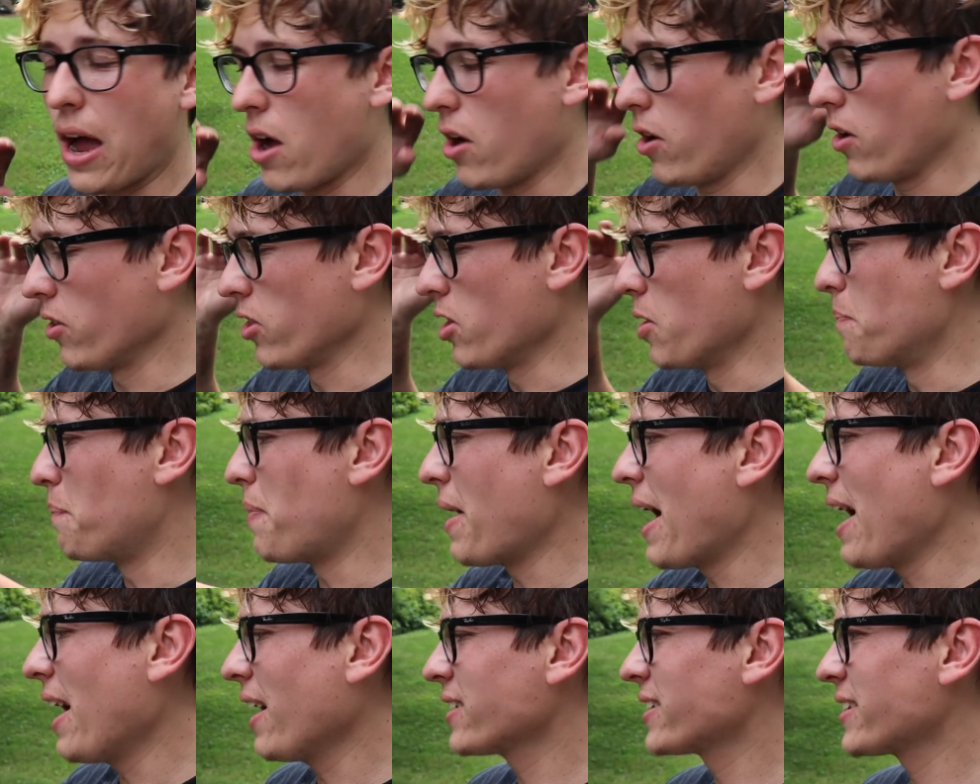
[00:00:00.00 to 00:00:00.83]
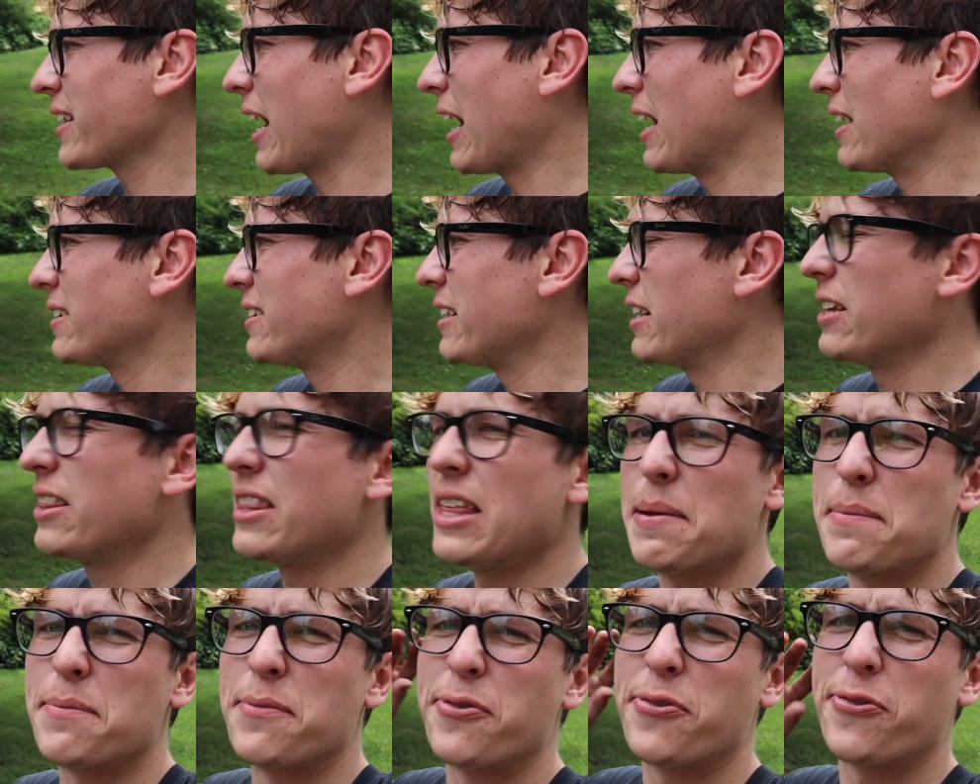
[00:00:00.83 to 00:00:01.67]
on the backs, I did
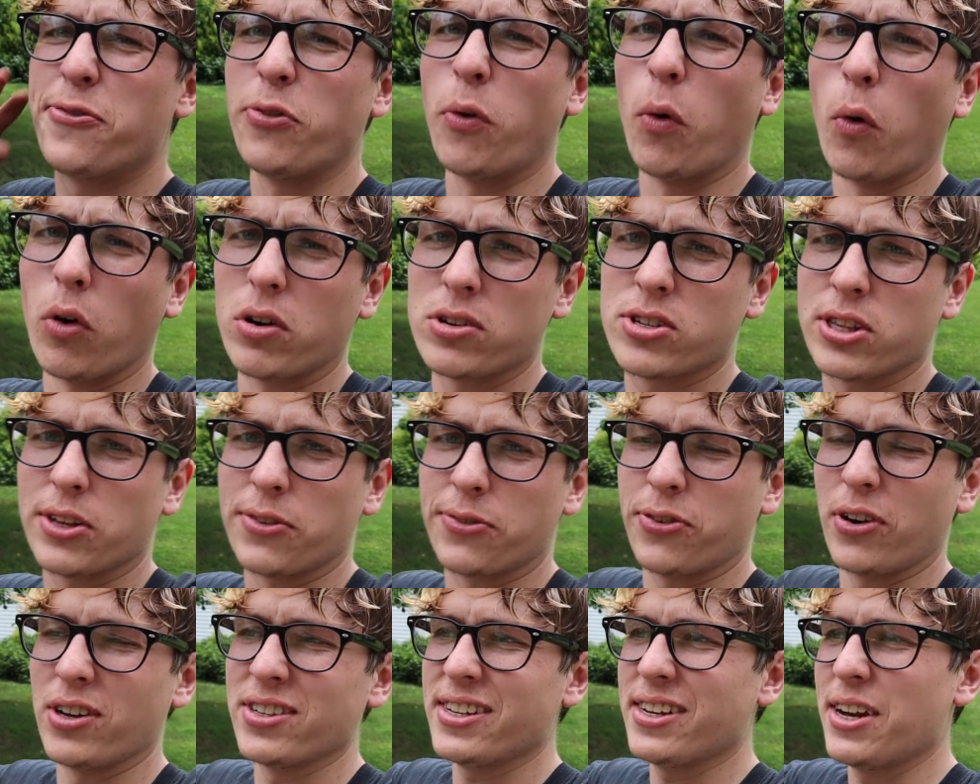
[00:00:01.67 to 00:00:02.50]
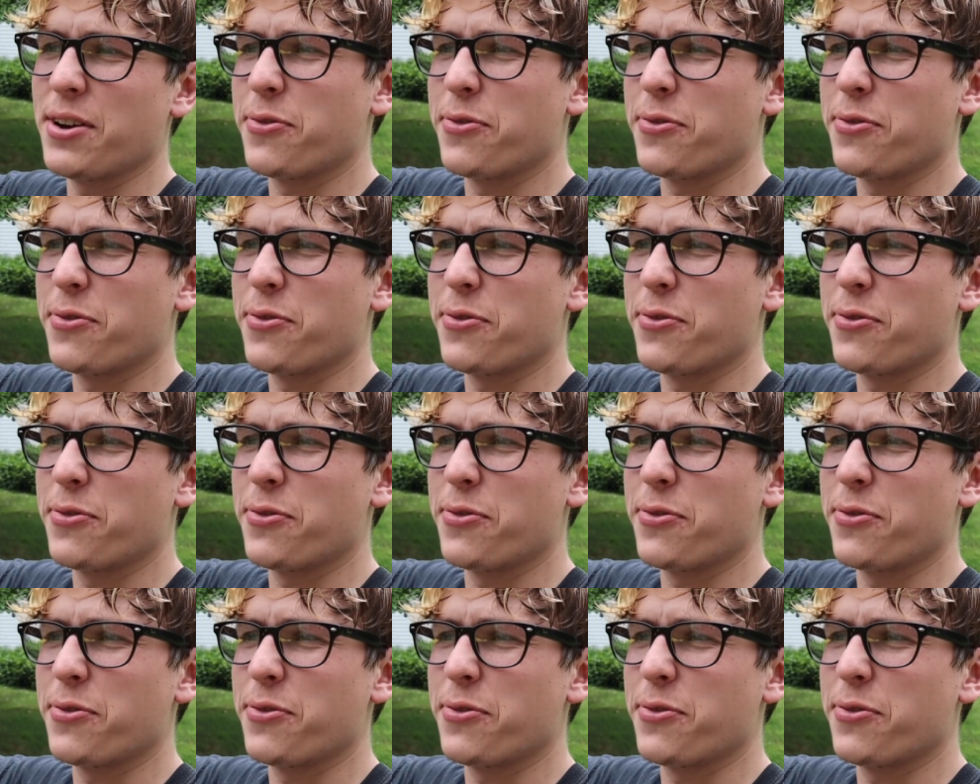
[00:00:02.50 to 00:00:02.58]
them 4. So the front I did